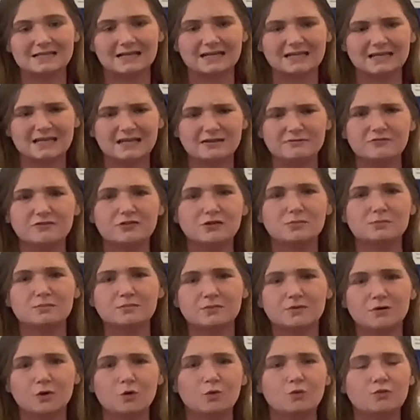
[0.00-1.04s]
giving them
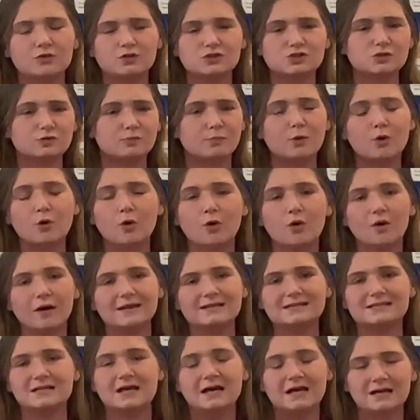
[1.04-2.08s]
all the support
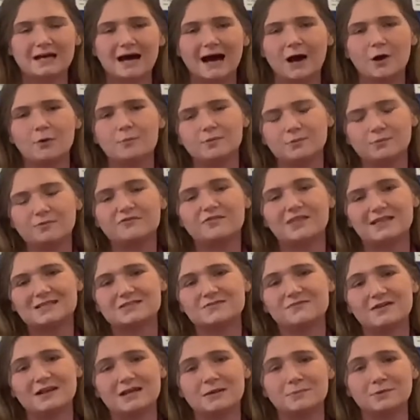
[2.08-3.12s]
and helping with their
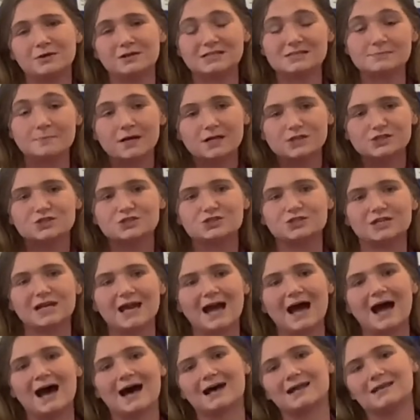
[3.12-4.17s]
development as much as you
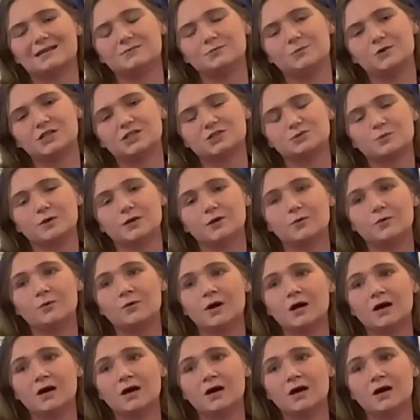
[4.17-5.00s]
can, which will